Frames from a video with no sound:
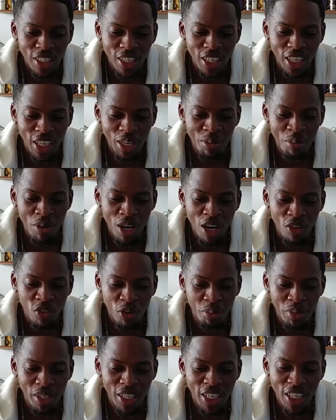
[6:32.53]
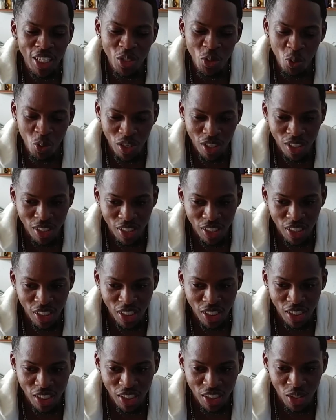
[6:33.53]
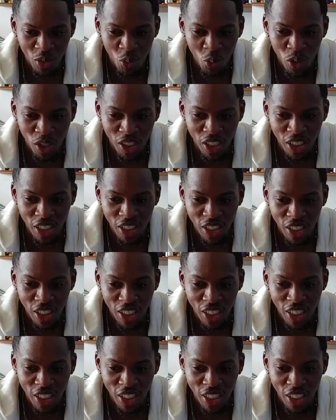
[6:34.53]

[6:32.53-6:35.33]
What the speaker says: offer me his wheels, which,